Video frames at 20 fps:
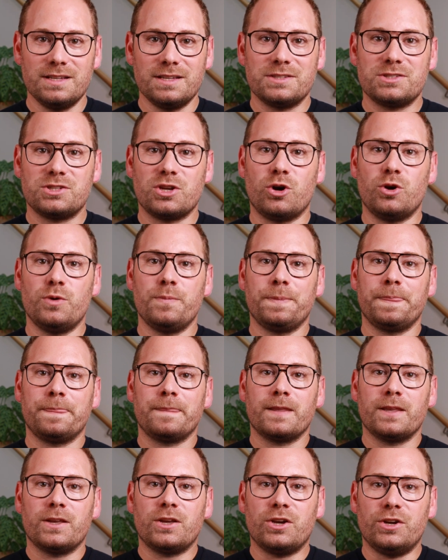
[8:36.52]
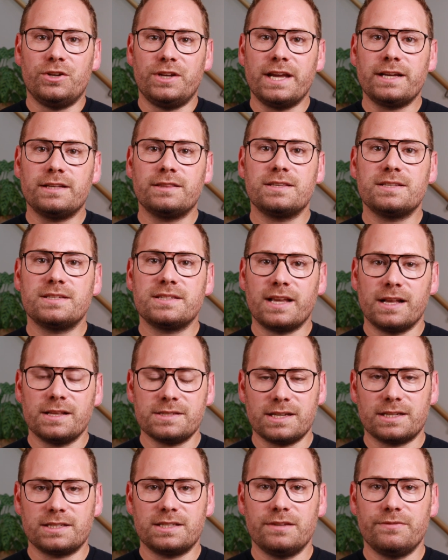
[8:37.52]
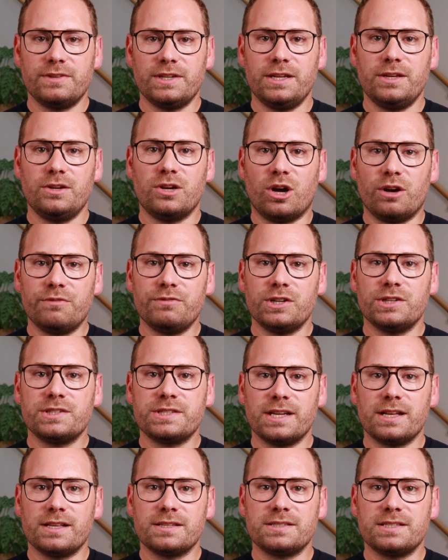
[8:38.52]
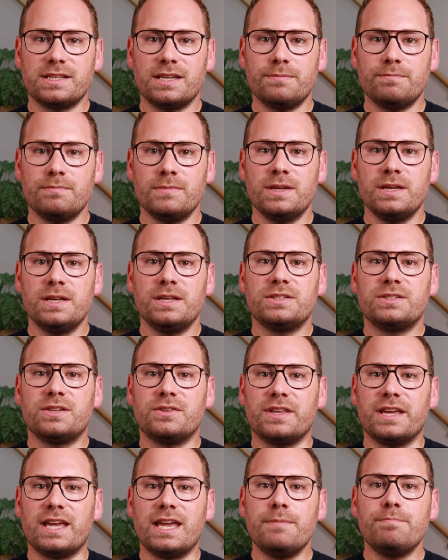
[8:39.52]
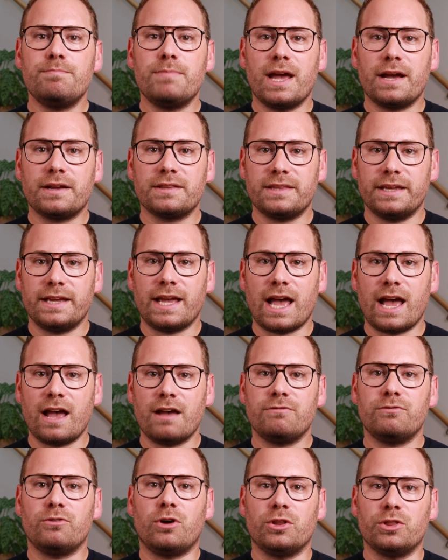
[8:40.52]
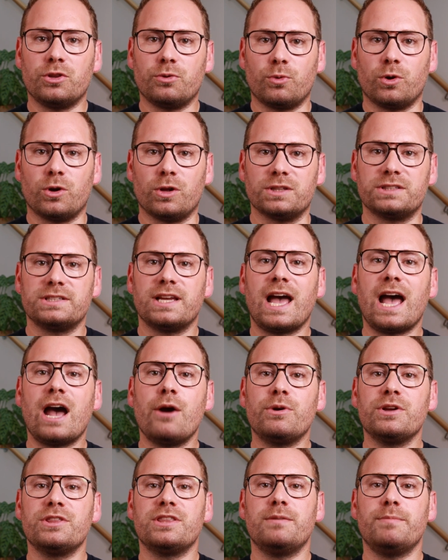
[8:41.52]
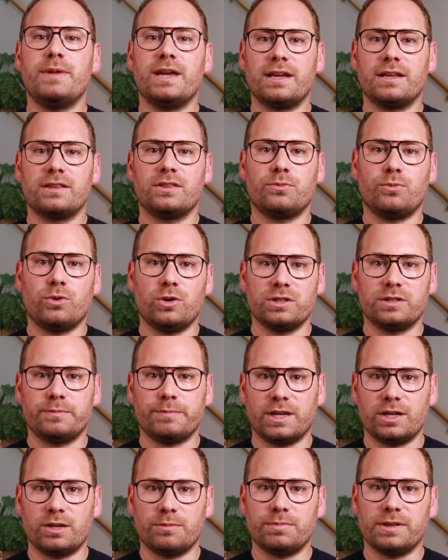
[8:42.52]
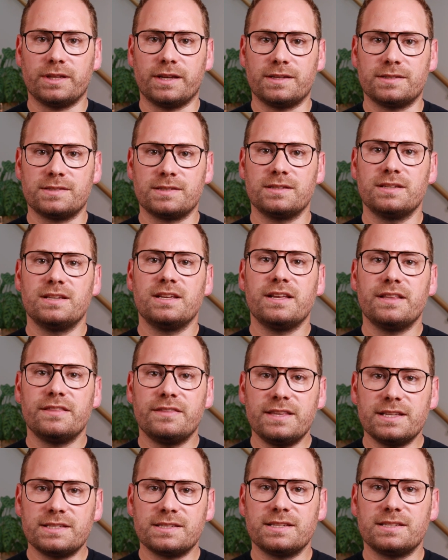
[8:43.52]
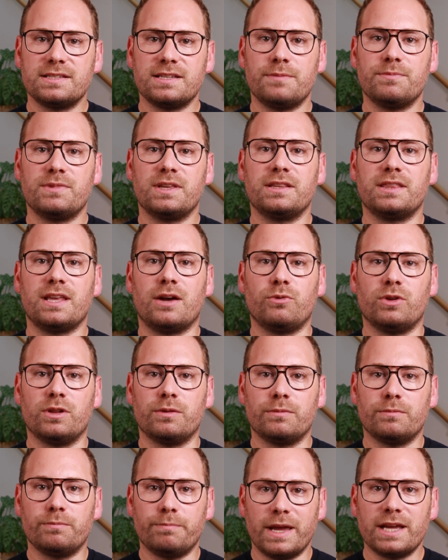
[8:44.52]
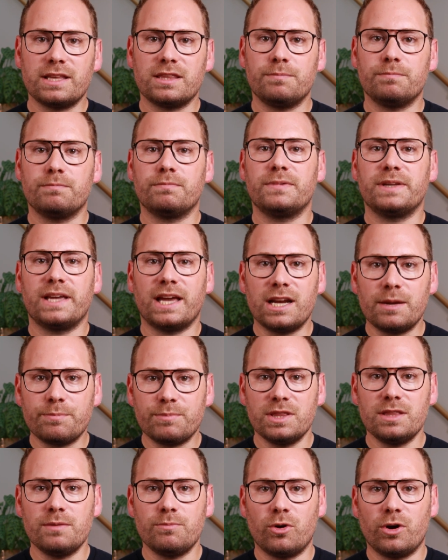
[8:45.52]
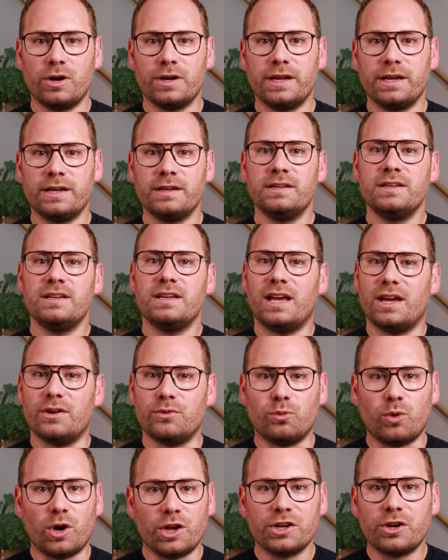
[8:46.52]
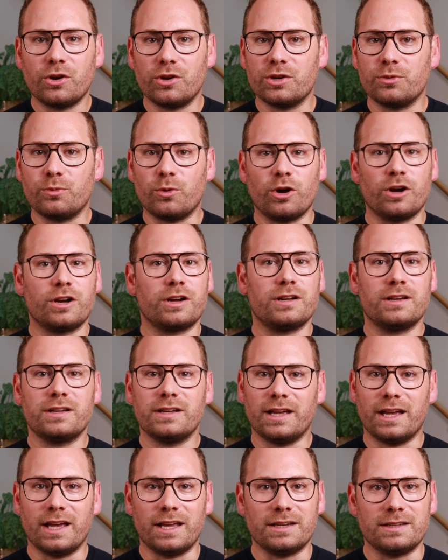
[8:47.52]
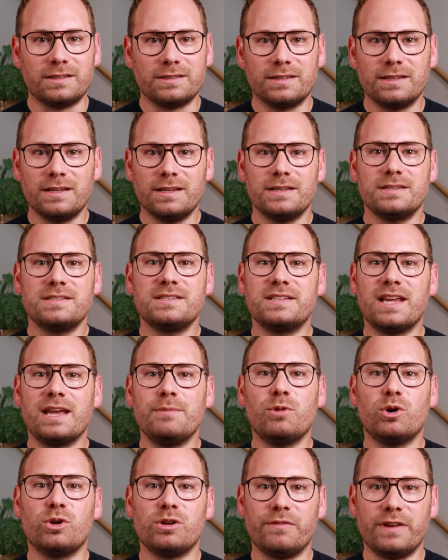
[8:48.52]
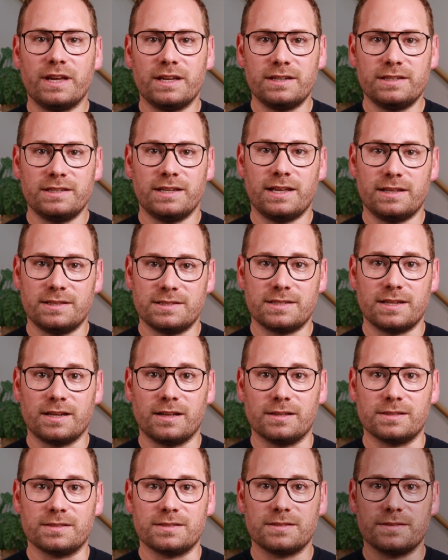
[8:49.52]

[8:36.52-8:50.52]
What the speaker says: So connect the sales activity of your sales team to the impact they have on the world. How are they making the world a better place? This is something that will make them get up in the morning and want to go to work and stay motivated in sales.